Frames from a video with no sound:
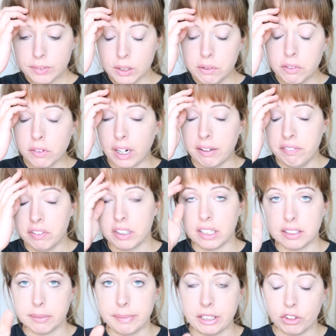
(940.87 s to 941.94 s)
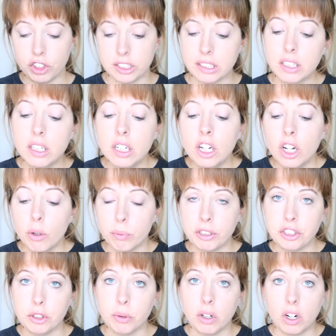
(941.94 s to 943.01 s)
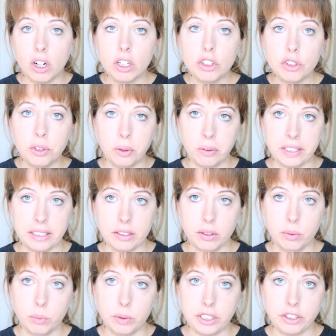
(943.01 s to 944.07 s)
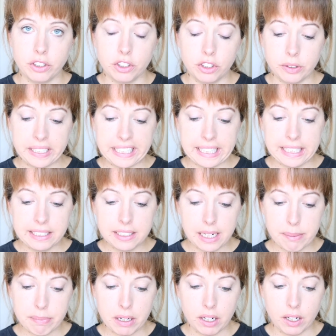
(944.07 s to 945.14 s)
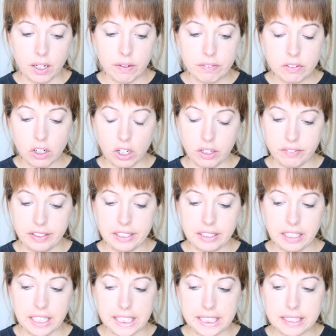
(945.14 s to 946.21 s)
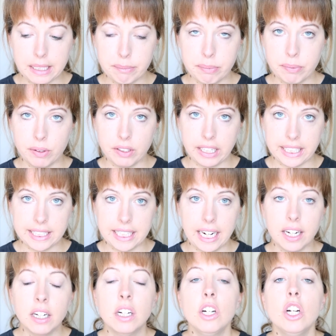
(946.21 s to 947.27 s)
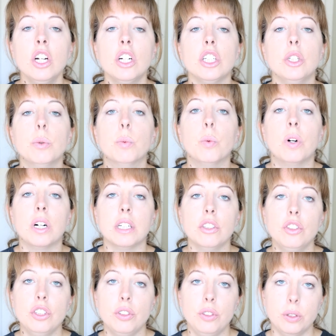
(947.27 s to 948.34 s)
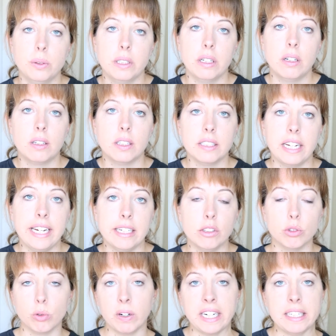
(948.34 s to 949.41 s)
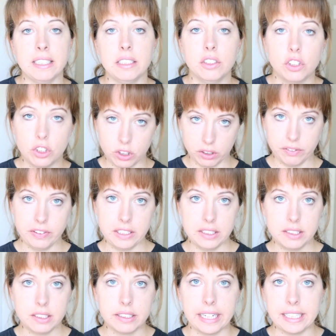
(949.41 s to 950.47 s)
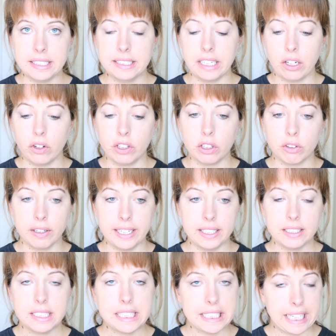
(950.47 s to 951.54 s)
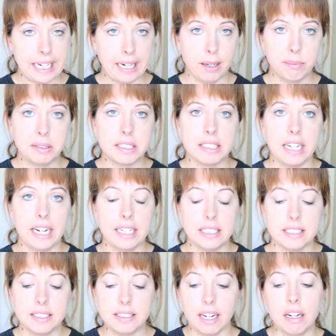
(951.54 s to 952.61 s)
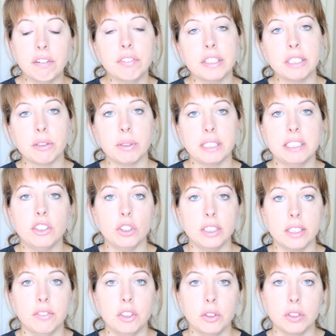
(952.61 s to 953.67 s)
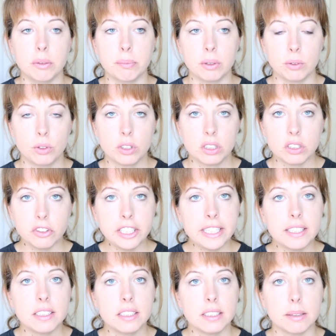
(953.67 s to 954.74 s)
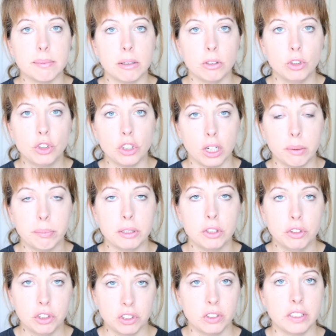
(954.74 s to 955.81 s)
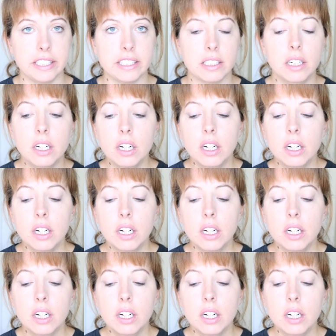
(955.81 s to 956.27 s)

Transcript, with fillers: I forgot to mention, when you are tooling, when you're doing any type of carving, any type like that, you want to do it on a granite surface. They sell the granite slabs. That is definitely going to give you the most cleanest, the most sharpest tooling